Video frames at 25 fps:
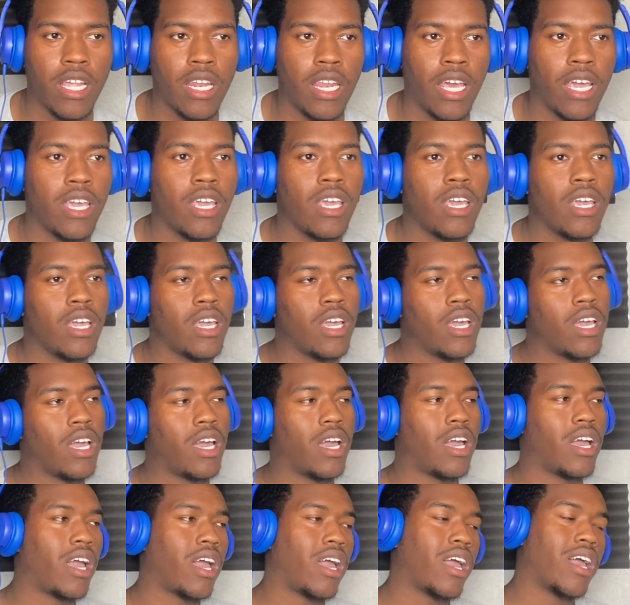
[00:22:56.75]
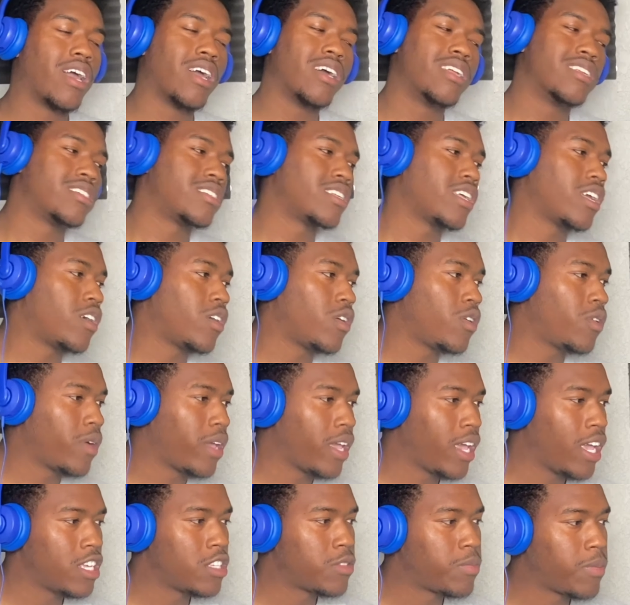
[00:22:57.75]
Like, I understand old
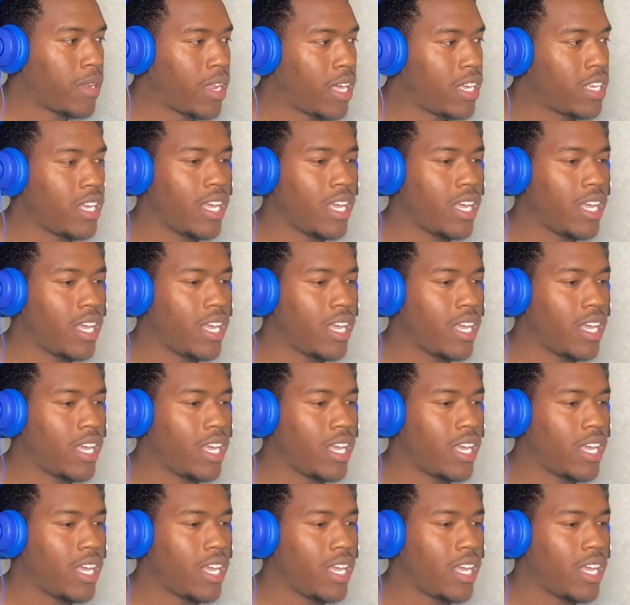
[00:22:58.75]
heads be like,